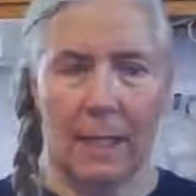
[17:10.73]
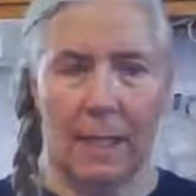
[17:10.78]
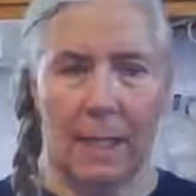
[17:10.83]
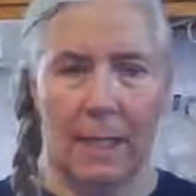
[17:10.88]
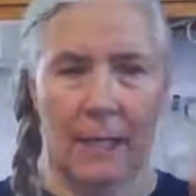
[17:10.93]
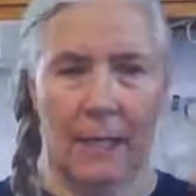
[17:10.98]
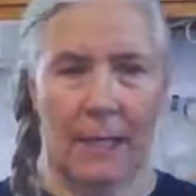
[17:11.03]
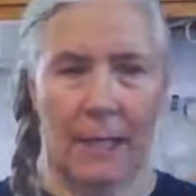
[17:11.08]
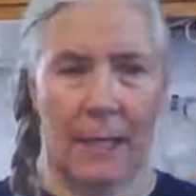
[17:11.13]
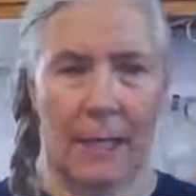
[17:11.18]

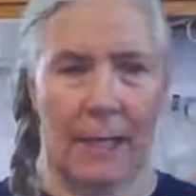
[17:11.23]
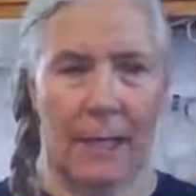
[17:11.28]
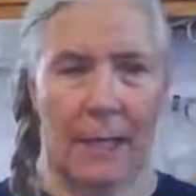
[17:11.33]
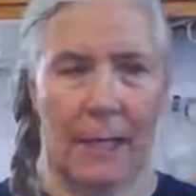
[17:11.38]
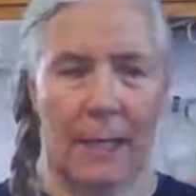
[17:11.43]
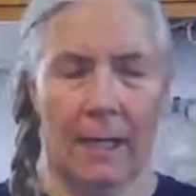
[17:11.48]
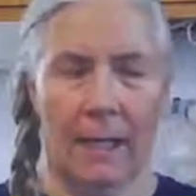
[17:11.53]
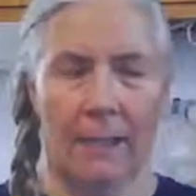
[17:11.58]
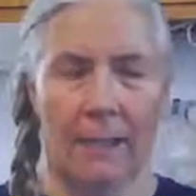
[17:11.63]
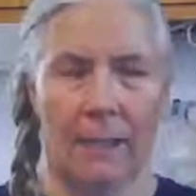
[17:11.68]
And
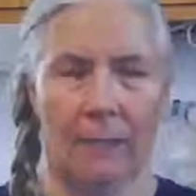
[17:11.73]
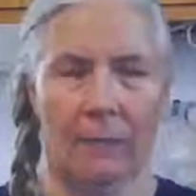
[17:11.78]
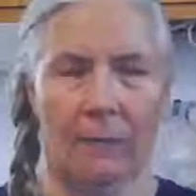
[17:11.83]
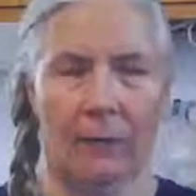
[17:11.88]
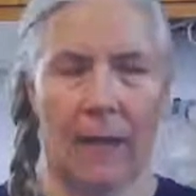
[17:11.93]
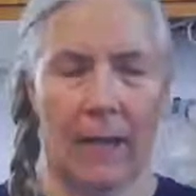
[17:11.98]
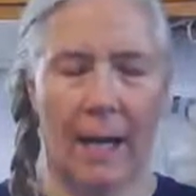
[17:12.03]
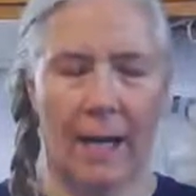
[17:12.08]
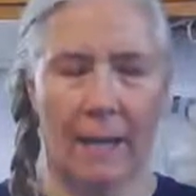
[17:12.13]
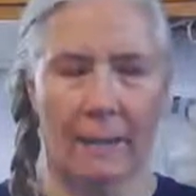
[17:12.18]
I
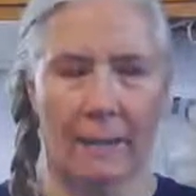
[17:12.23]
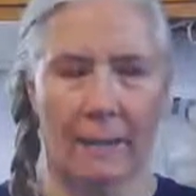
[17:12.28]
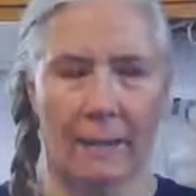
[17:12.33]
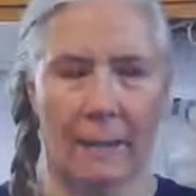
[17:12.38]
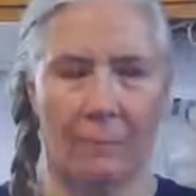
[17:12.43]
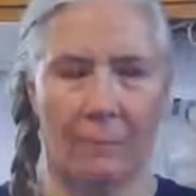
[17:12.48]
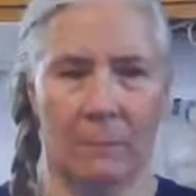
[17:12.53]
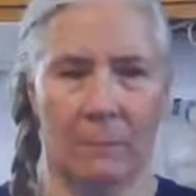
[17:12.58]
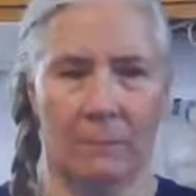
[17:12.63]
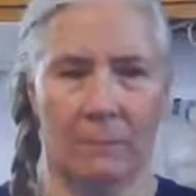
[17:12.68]
never asked
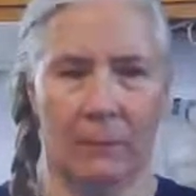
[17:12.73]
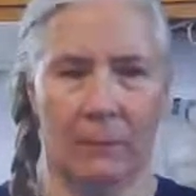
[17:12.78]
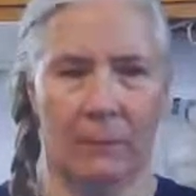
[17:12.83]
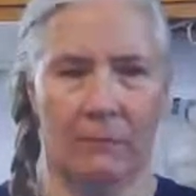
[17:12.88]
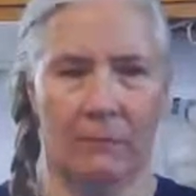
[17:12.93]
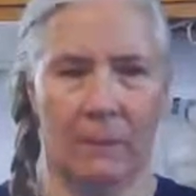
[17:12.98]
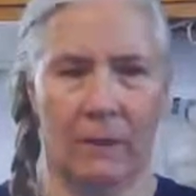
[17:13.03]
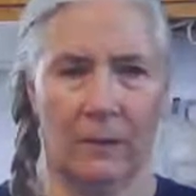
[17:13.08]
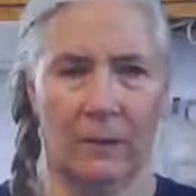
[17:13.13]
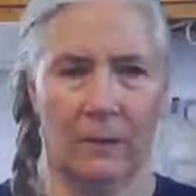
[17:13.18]
him if he
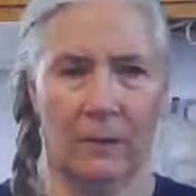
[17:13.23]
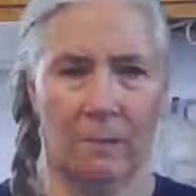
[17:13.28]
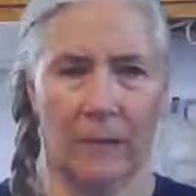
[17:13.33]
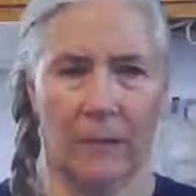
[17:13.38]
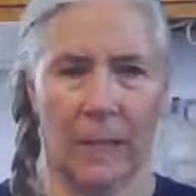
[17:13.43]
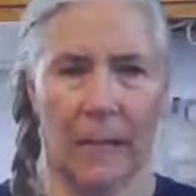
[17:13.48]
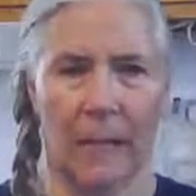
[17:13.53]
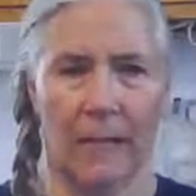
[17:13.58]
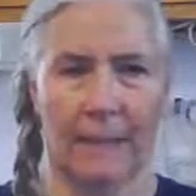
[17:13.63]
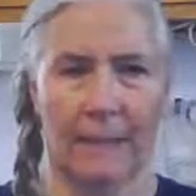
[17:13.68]
felt it,
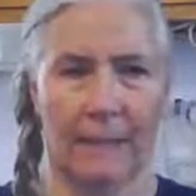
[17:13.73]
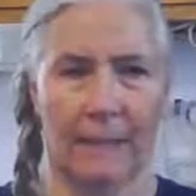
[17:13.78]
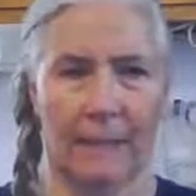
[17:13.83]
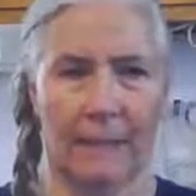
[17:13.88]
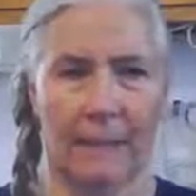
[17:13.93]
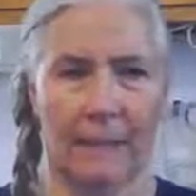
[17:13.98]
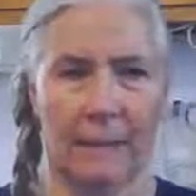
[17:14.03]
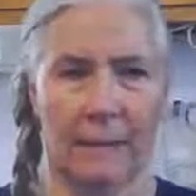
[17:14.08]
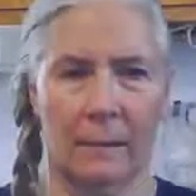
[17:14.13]
but I did.